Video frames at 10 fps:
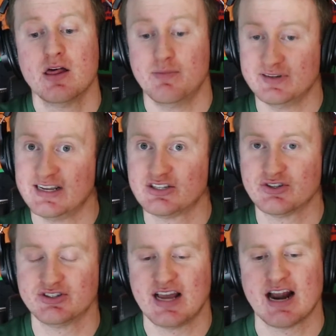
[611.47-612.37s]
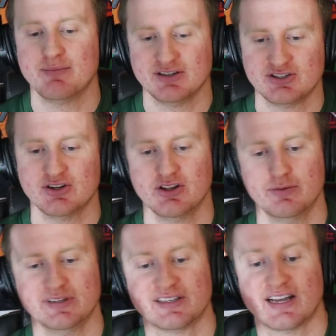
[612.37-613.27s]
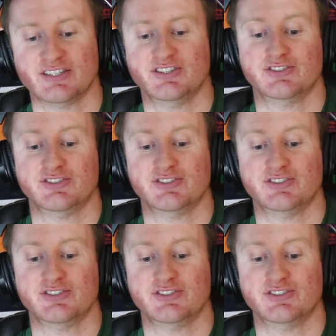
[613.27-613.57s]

The potential's there, but it's still a little bit sketchy.